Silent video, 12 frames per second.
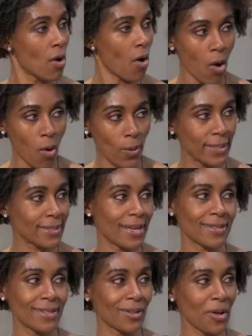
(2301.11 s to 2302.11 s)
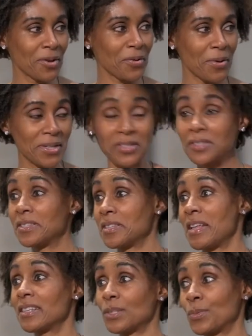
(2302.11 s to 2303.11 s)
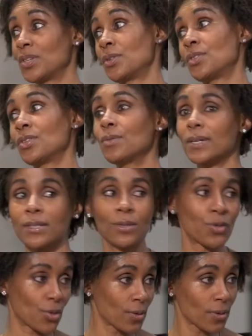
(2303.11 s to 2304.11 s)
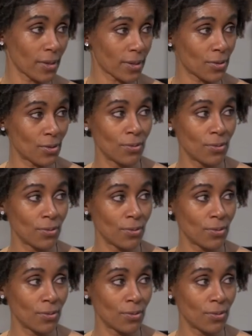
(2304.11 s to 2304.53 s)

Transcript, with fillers: always asked a lot of questions, and that's what you do as a journalist.